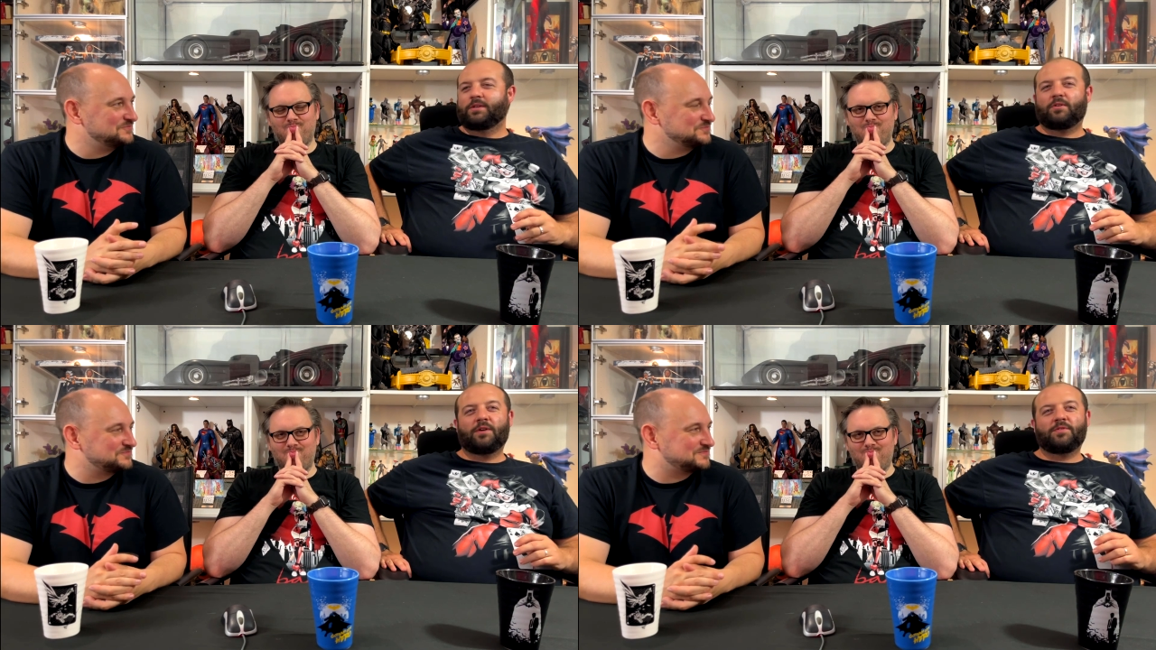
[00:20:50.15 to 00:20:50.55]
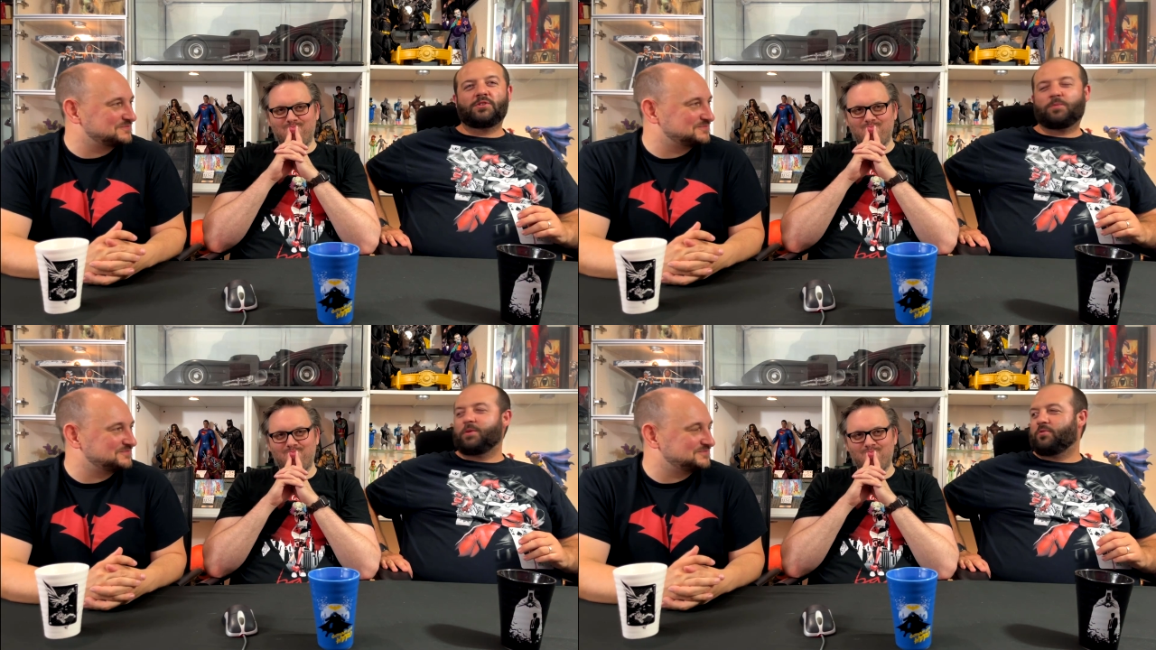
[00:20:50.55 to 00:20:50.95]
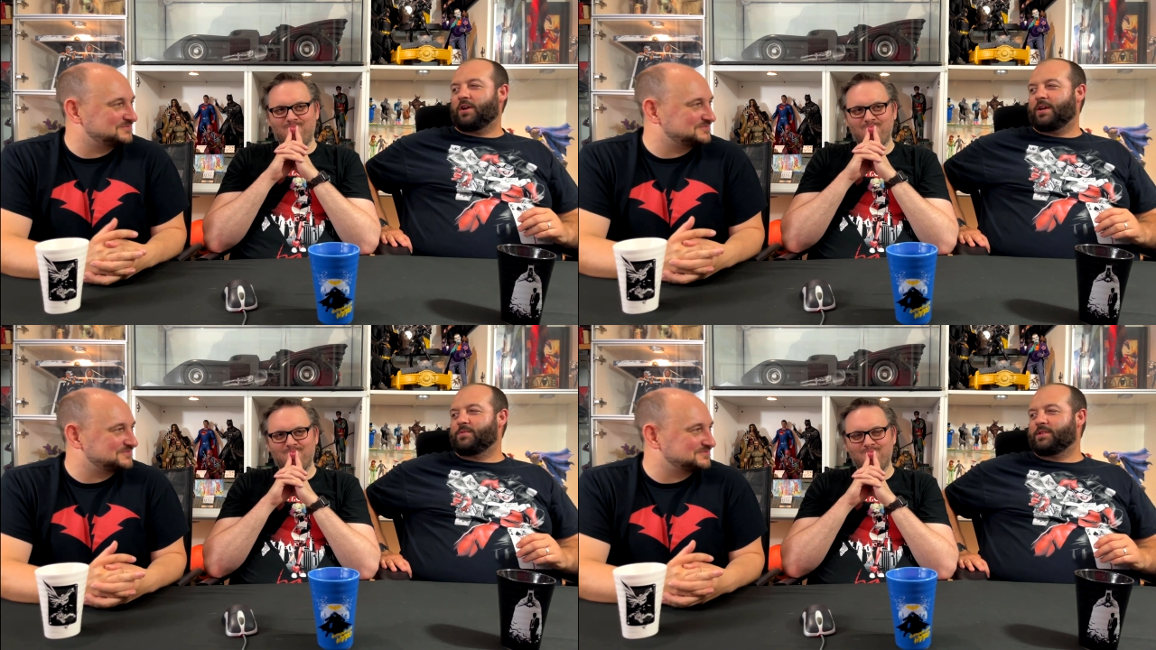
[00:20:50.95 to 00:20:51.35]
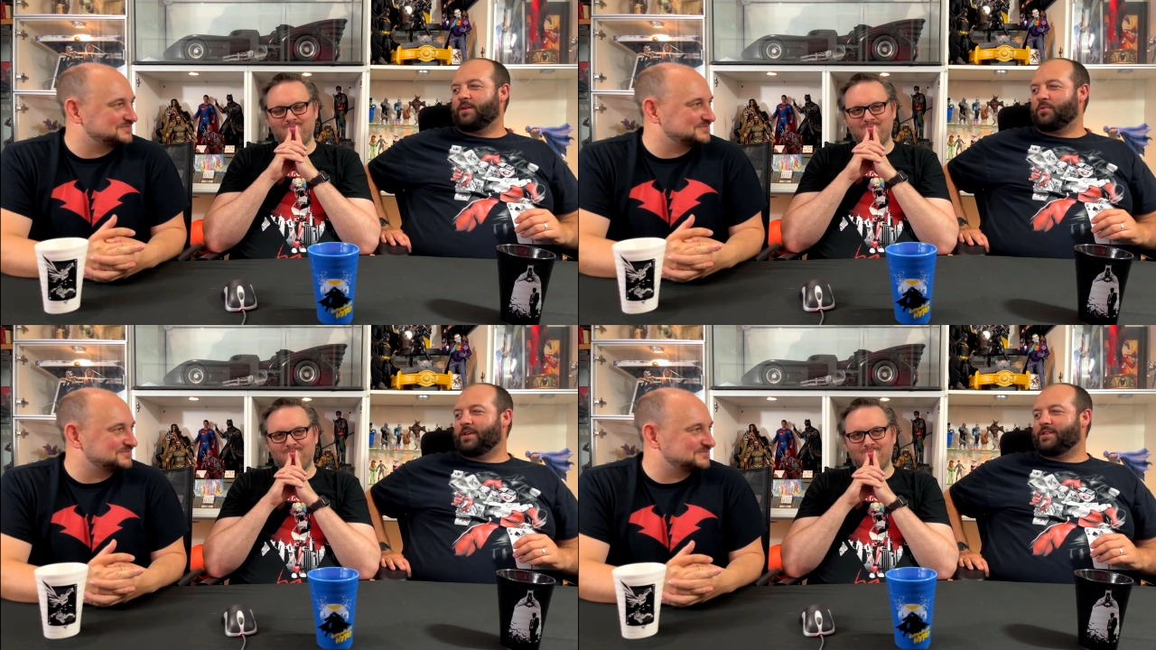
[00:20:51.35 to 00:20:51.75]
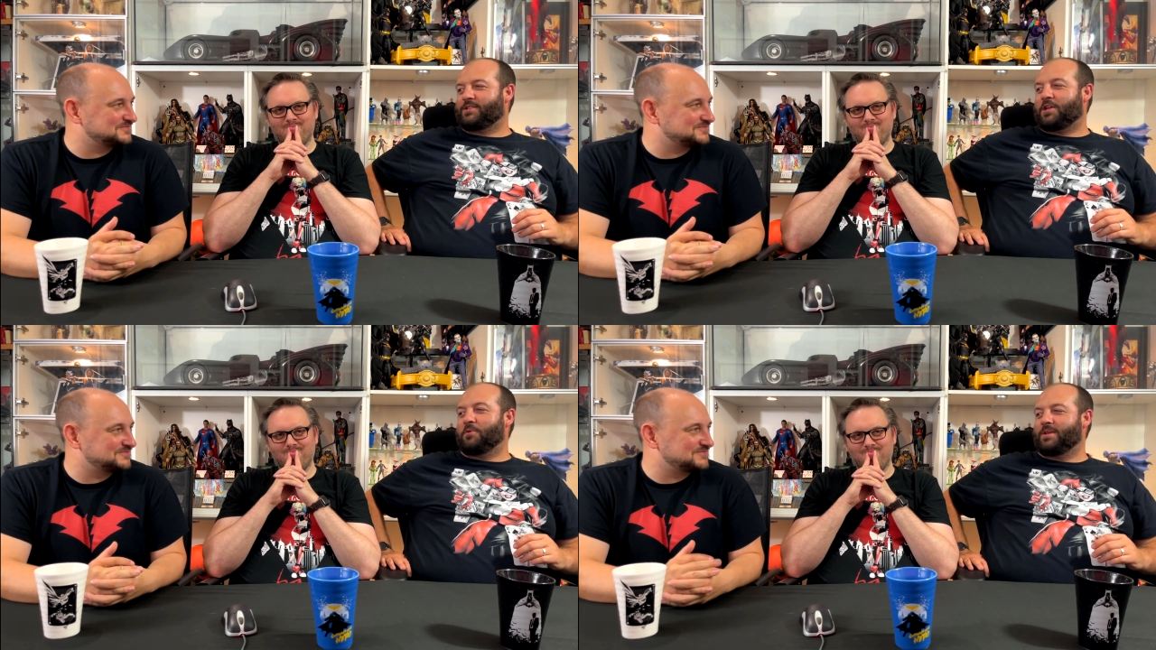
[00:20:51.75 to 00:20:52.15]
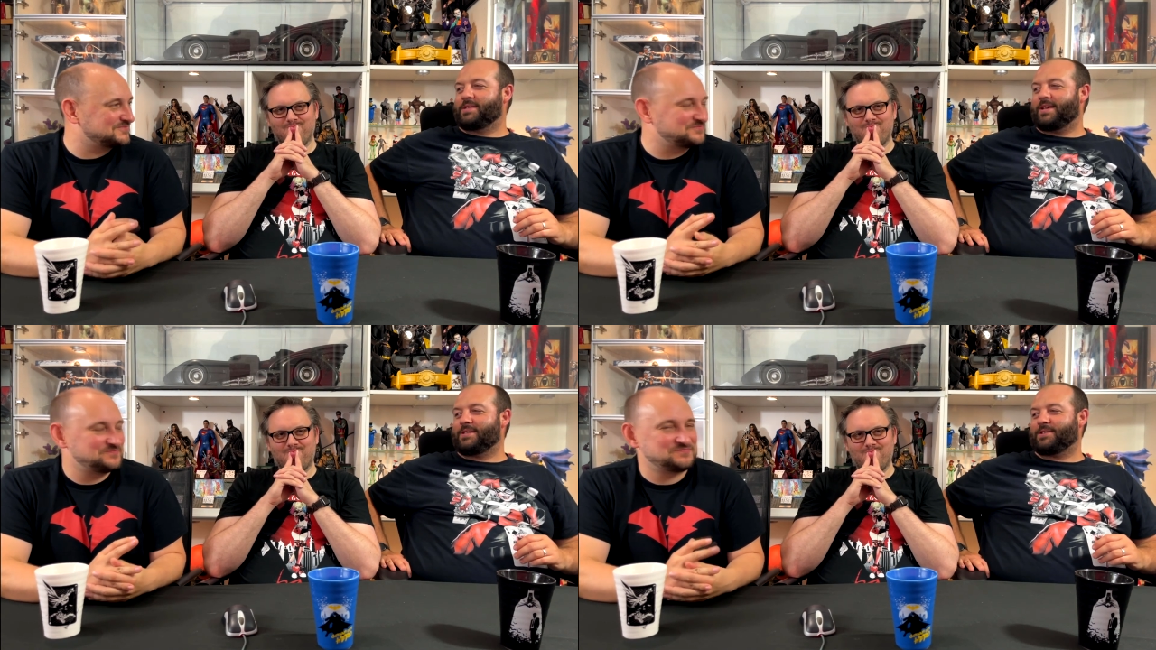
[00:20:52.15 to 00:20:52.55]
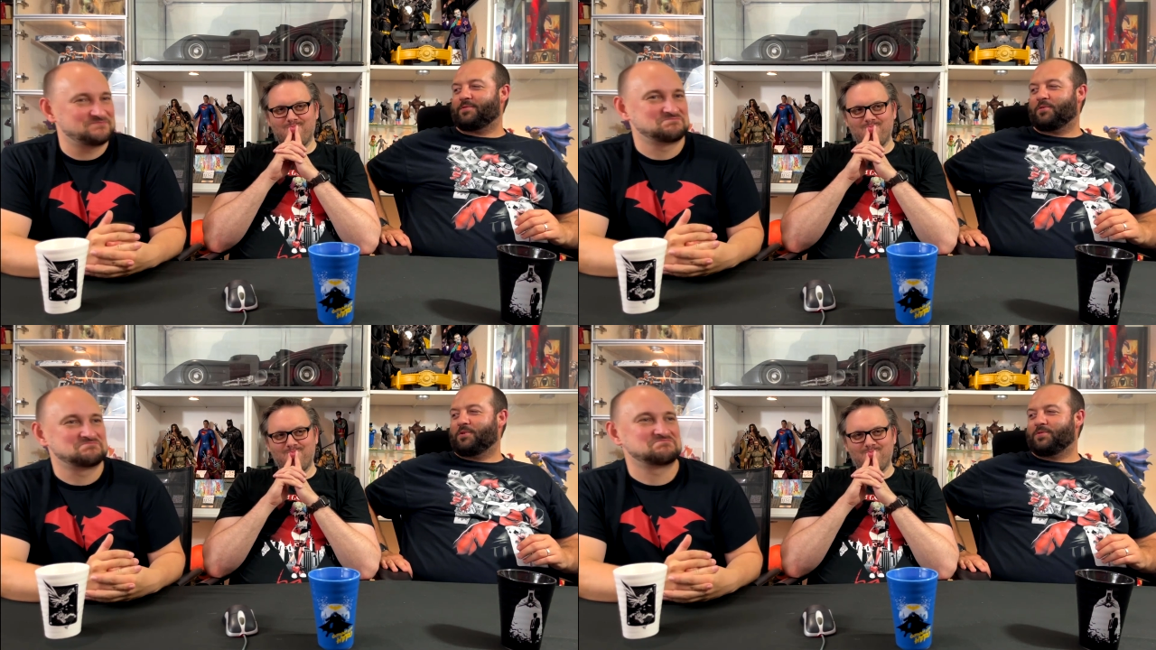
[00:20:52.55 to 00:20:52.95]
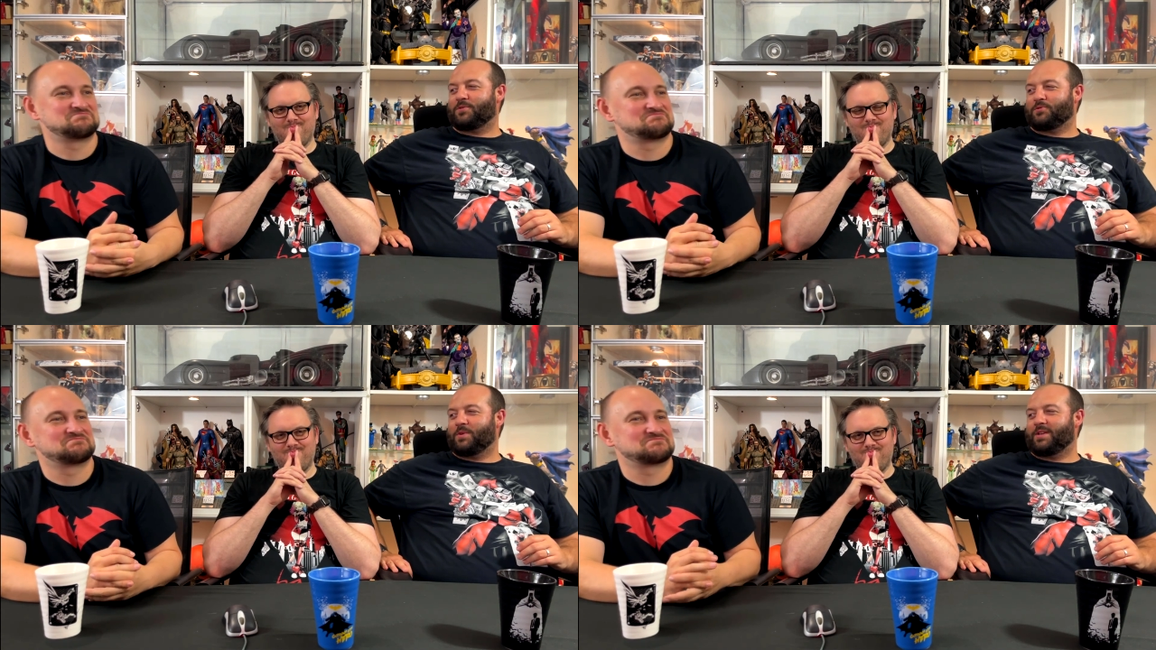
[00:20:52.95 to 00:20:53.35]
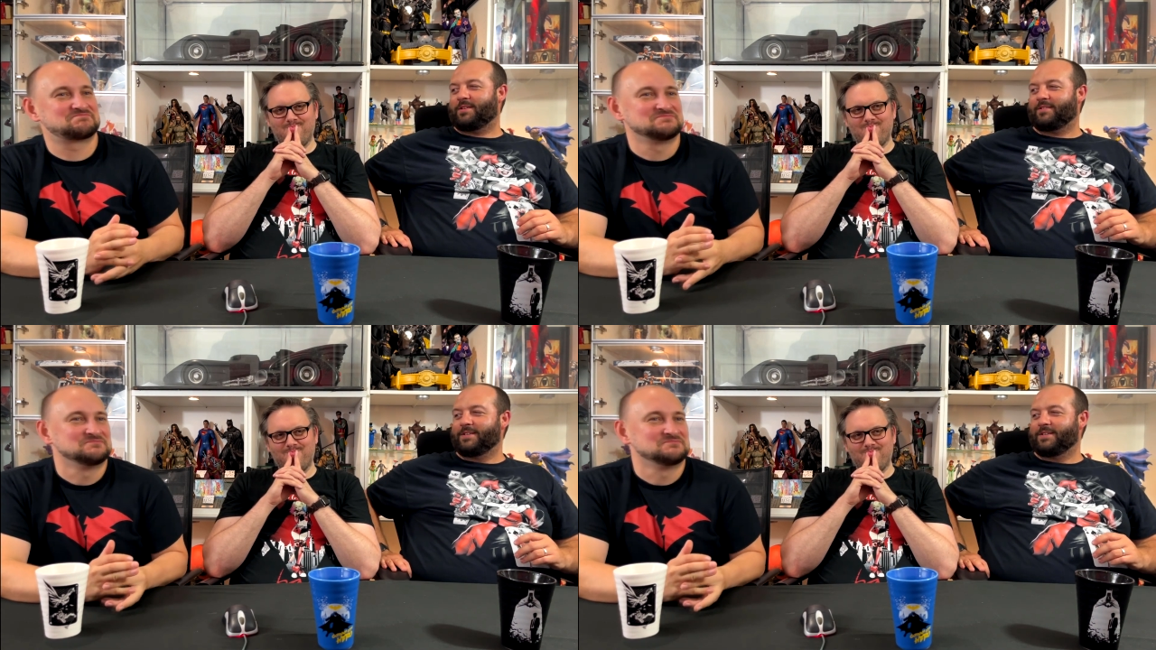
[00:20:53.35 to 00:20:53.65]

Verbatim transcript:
Speaker 1: Rather than stopping crimes, Nightwing is showing his ass up all over social media.